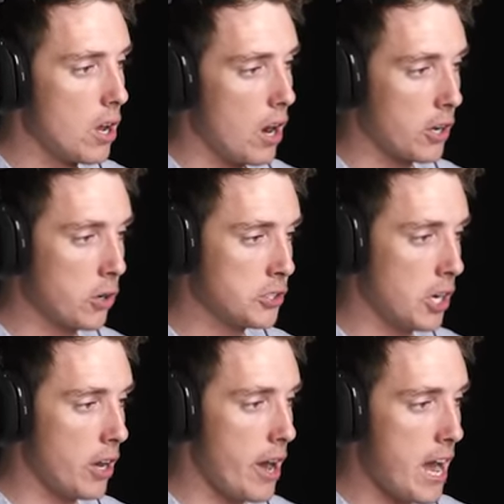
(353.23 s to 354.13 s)
I can also
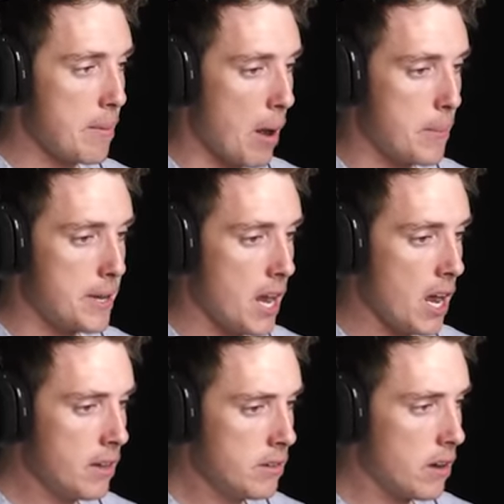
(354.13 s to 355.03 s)
aim up and
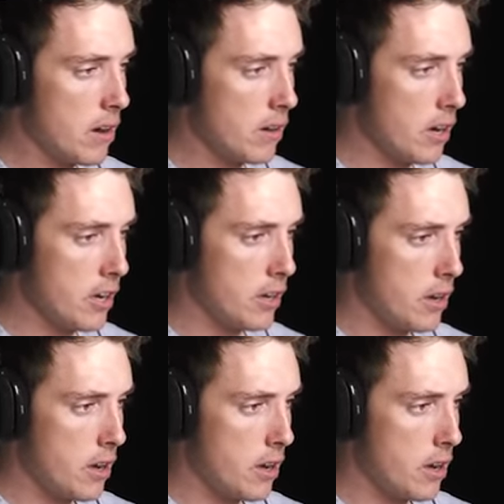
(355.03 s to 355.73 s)
down. All right.